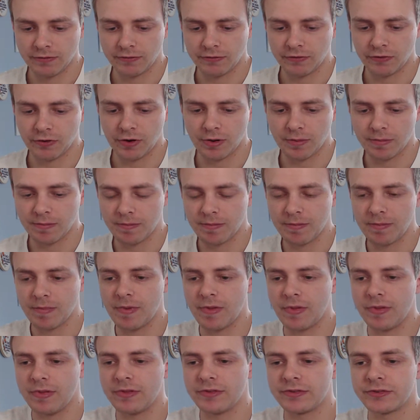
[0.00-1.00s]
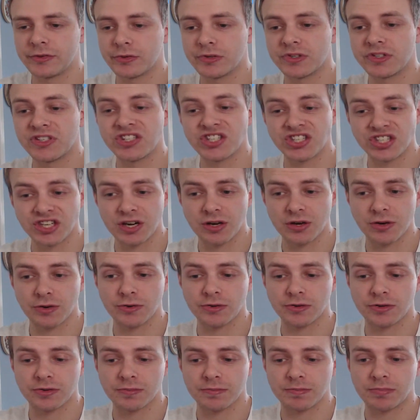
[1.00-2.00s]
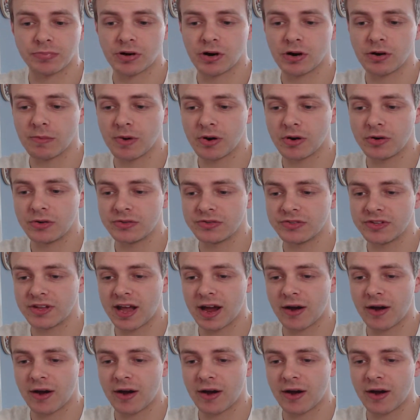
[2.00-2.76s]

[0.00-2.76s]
from Sword and Shield promos.